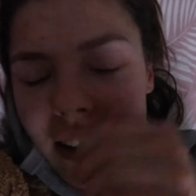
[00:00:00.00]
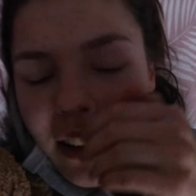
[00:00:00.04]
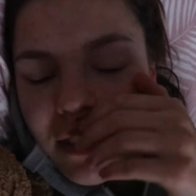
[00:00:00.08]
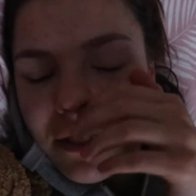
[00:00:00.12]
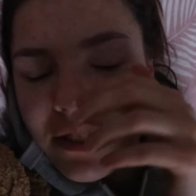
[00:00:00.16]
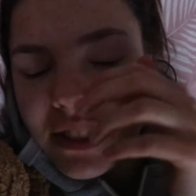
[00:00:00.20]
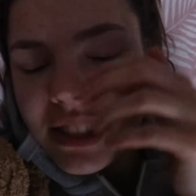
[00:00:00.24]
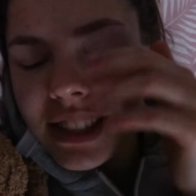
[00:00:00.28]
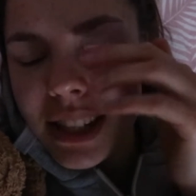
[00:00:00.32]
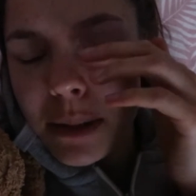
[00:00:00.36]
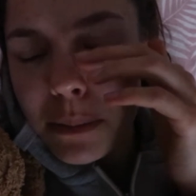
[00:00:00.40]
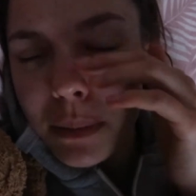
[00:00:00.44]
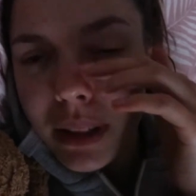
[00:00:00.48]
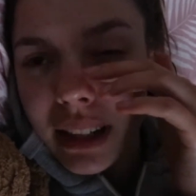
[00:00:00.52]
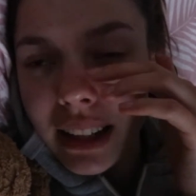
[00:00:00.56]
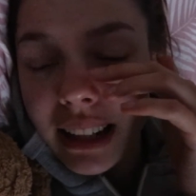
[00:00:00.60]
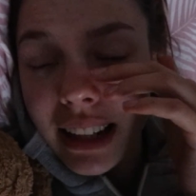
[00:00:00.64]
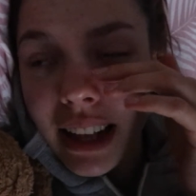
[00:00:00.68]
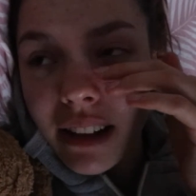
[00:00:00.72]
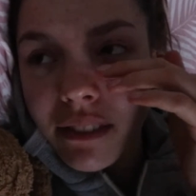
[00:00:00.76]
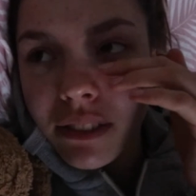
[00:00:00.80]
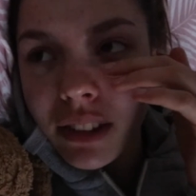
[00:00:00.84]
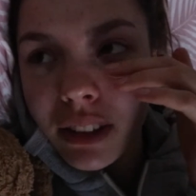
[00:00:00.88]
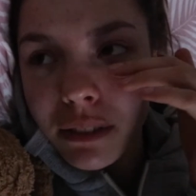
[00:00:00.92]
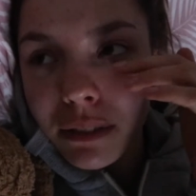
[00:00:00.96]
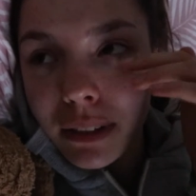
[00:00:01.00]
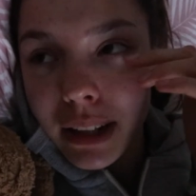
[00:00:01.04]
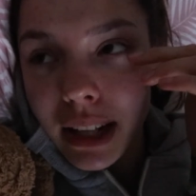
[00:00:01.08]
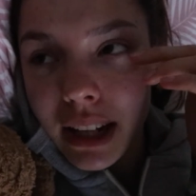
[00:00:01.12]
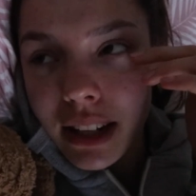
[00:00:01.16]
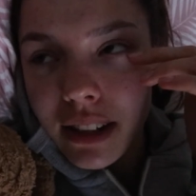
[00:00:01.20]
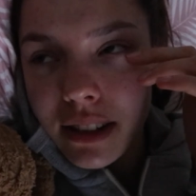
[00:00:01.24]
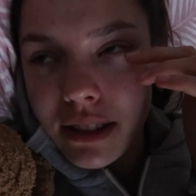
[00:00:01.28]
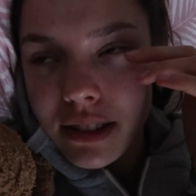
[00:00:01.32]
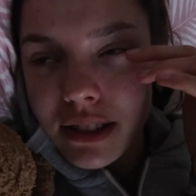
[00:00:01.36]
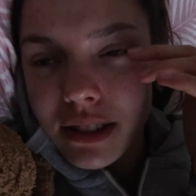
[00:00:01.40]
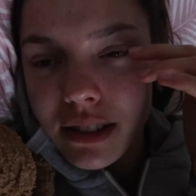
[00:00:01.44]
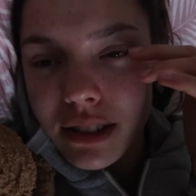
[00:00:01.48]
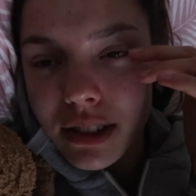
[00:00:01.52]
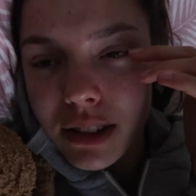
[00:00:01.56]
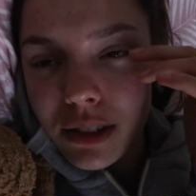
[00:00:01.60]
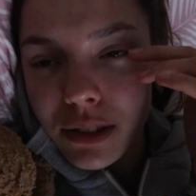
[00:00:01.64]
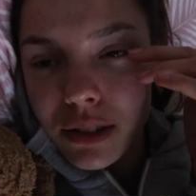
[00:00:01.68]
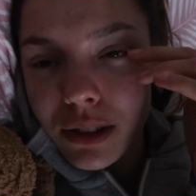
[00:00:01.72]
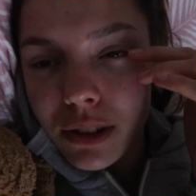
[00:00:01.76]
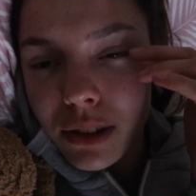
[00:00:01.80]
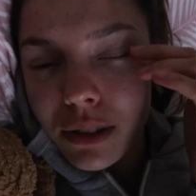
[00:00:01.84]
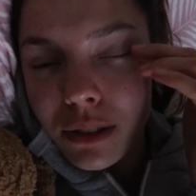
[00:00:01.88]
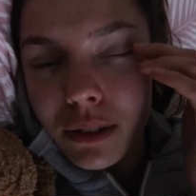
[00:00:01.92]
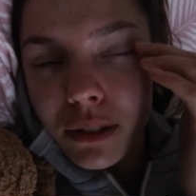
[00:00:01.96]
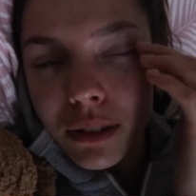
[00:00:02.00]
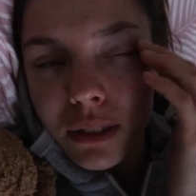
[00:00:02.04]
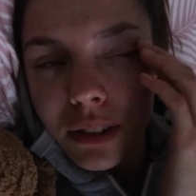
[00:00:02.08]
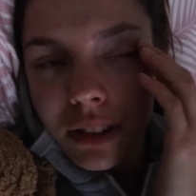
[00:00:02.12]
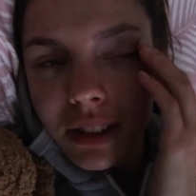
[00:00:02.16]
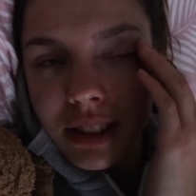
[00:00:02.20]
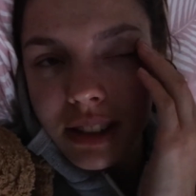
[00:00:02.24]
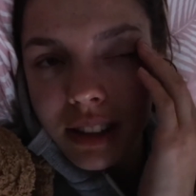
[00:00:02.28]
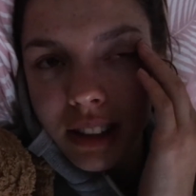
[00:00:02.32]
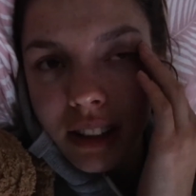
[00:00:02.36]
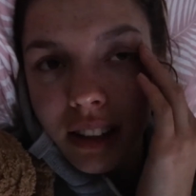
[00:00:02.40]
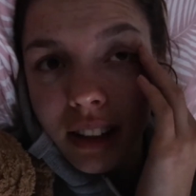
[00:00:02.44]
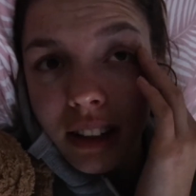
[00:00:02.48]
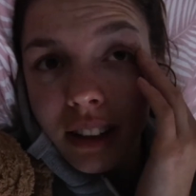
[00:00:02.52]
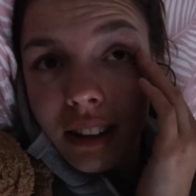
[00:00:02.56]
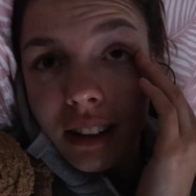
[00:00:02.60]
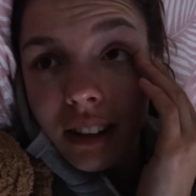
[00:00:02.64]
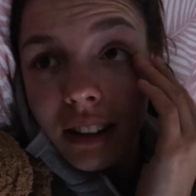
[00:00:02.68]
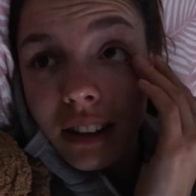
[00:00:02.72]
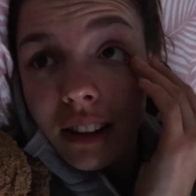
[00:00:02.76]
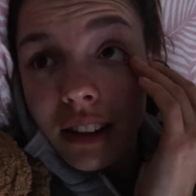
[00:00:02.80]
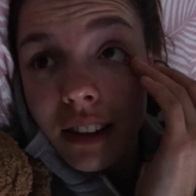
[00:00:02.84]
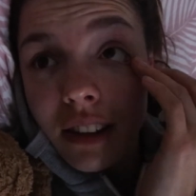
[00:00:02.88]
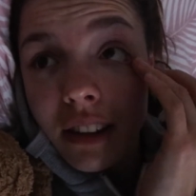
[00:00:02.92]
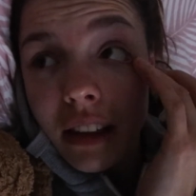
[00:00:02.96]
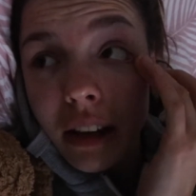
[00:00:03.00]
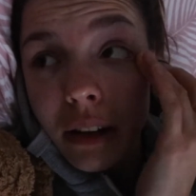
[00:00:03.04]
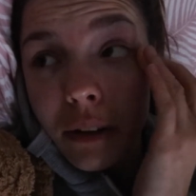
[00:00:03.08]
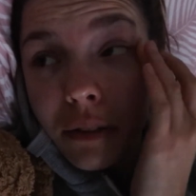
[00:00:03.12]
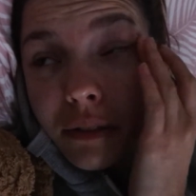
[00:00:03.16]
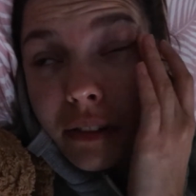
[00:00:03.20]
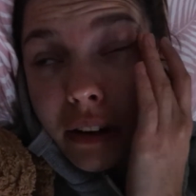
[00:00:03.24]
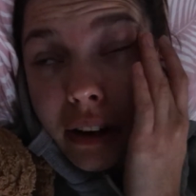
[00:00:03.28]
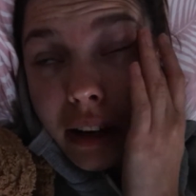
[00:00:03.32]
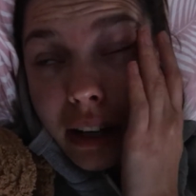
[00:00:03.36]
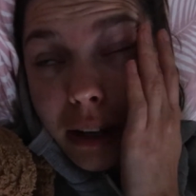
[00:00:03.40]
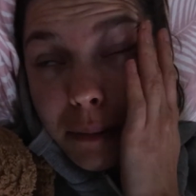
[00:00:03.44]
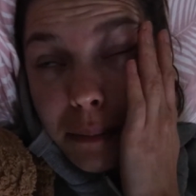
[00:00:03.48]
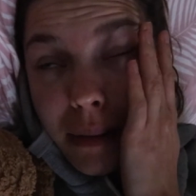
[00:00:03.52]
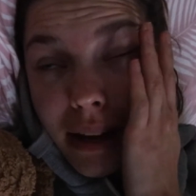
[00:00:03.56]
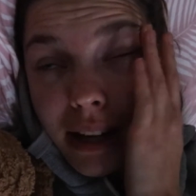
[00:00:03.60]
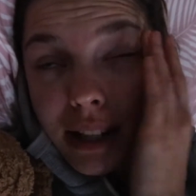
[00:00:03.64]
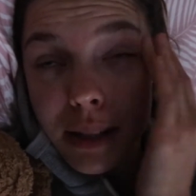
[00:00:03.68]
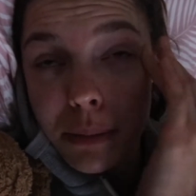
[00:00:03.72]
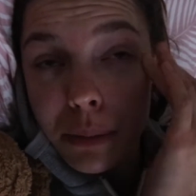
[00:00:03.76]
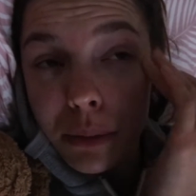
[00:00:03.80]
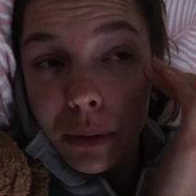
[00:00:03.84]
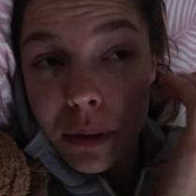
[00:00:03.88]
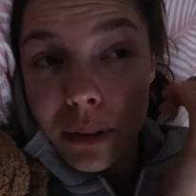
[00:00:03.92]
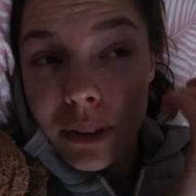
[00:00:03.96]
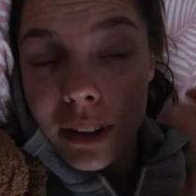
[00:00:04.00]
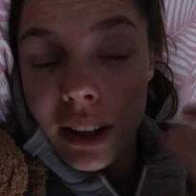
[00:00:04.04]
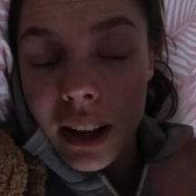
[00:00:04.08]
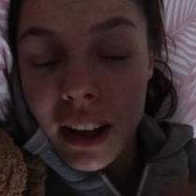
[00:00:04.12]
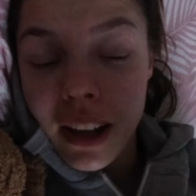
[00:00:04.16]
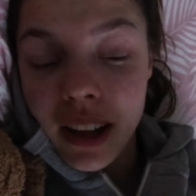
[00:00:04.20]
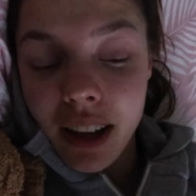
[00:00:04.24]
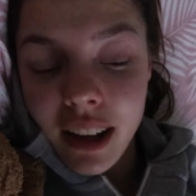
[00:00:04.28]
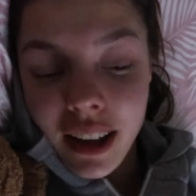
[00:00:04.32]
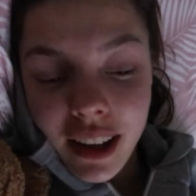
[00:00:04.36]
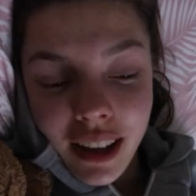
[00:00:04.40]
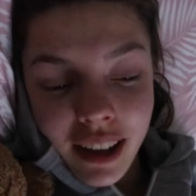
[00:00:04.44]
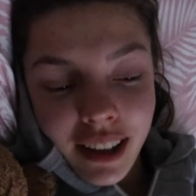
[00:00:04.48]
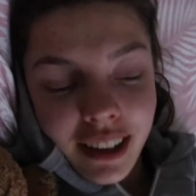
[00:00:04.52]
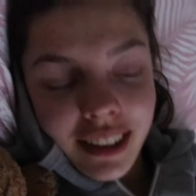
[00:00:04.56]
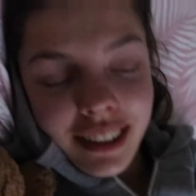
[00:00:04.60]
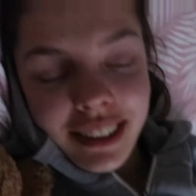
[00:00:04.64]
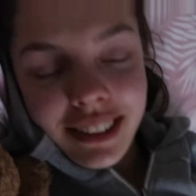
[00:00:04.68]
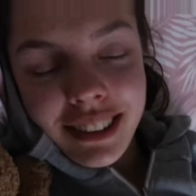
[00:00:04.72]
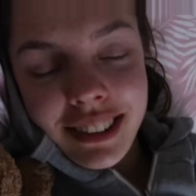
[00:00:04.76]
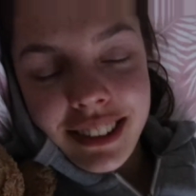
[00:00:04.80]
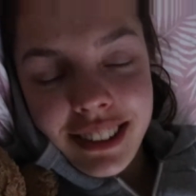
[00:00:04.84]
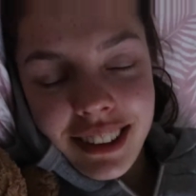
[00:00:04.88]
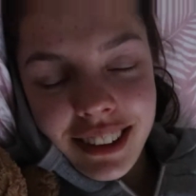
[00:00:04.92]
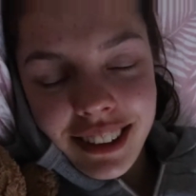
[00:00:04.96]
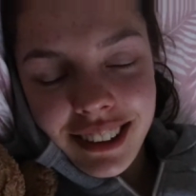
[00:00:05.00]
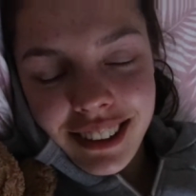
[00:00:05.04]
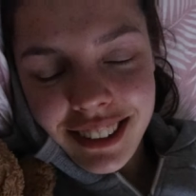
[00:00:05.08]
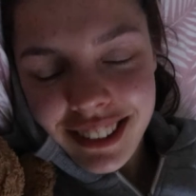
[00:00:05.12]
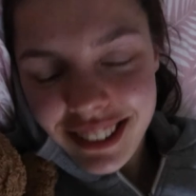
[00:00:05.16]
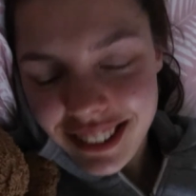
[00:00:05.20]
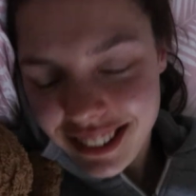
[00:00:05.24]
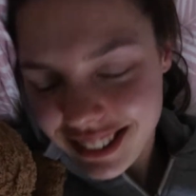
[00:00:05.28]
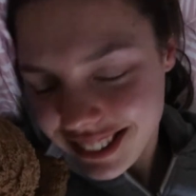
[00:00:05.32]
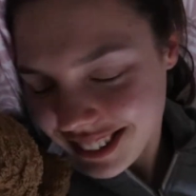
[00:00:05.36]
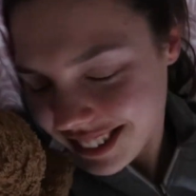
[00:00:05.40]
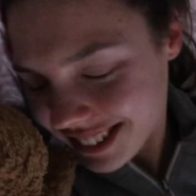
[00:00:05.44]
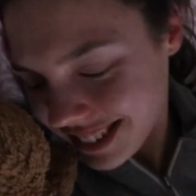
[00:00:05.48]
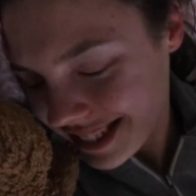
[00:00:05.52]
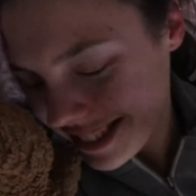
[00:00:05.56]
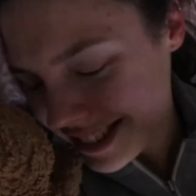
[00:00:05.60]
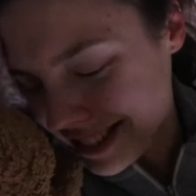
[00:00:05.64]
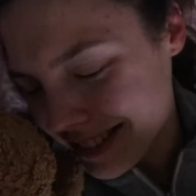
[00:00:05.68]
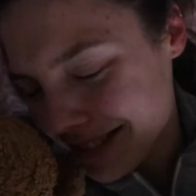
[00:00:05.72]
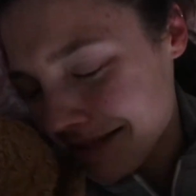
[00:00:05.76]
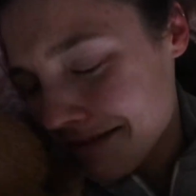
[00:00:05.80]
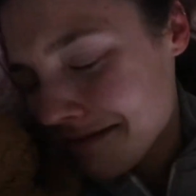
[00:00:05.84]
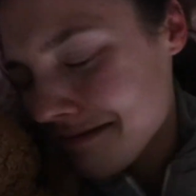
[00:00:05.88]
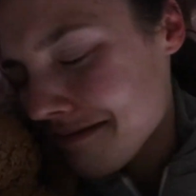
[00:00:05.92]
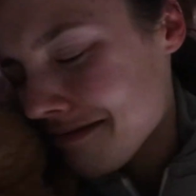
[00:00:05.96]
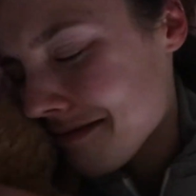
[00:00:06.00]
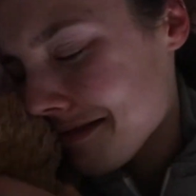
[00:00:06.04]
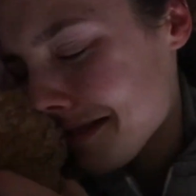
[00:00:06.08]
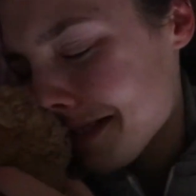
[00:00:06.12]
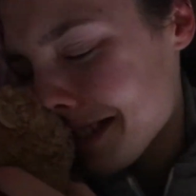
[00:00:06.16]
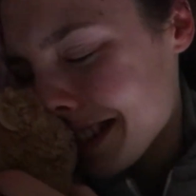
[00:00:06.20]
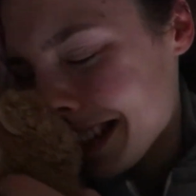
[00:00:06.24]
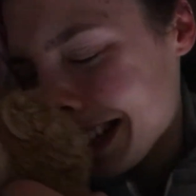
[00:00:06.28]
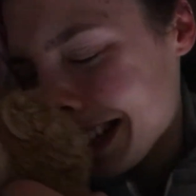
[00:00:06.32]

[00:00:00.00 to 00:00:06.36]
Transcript: have the same like level of lateness as you do, because like then you're very compatible. I don't want